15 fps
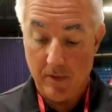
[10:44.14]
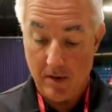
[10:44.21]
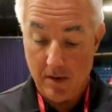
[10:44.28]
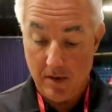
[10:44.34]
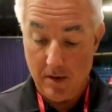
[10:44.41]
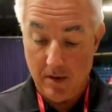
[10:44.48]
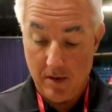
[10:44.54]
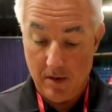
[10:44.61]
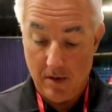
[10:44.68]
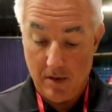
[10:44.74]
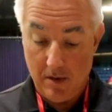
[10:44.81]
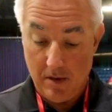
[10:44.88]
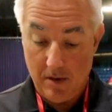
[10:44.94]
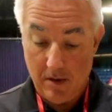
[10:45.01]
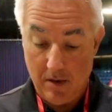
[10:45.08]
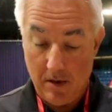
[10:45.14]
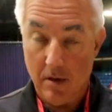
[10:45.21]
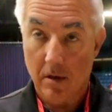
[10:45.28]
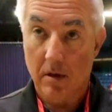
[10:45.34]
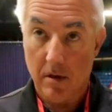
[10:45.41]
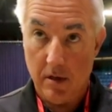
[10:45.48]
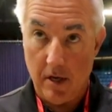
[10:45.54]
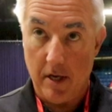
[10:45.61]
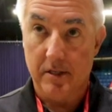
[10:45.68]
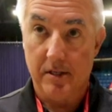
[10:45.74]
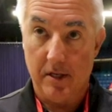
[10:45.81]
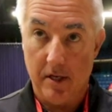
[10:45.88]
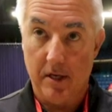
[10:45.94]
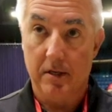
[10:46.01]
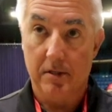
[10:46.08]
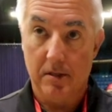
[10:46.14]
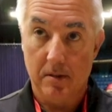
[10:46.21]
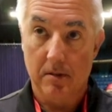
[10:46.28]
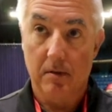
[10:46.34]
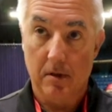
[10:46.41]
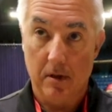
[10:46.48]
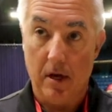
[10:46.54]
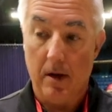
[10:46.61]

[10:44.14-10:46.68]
It's almost part of the color palette of a Big O.